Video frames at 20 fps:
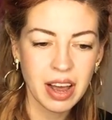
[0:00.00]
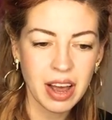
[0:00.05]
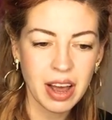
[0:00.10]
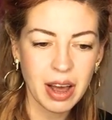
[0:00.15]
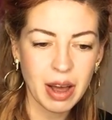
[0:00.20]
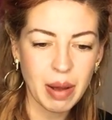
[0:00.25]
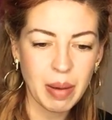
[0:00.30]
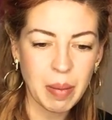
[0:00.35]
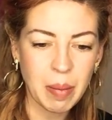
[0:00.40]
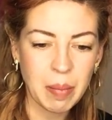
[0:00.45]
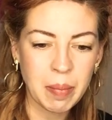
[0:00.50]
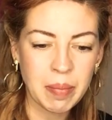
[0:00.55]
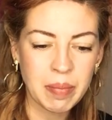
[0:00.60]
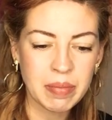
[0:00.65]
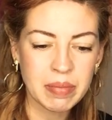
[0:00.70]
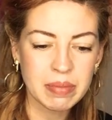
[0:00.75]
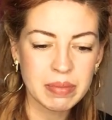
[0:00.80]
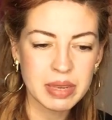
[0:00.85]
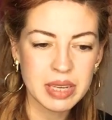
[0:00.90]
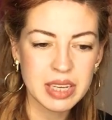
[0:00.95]

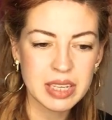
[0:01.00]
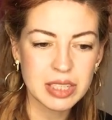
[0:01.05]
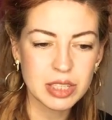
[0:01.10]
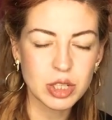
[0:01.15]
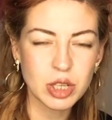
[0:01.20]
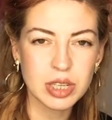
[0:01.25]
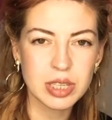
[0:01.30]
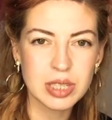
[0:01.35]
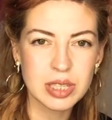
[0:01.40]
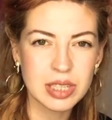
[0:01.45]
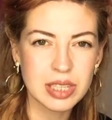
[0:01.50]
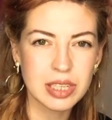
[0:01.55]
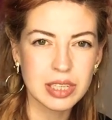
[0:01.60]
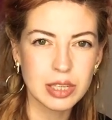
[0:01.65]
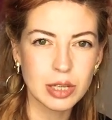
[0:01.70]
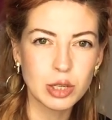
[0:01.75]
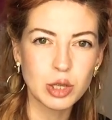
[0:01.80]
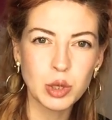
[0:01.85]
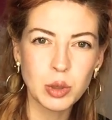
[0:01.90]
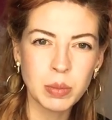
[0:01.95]
Um, it's just
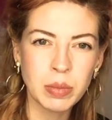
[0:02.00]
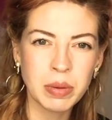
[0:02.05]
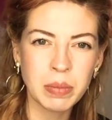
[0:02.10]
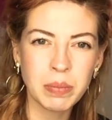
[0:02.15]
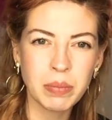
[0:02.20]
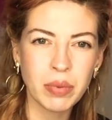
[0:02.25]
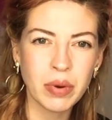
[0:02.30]
the human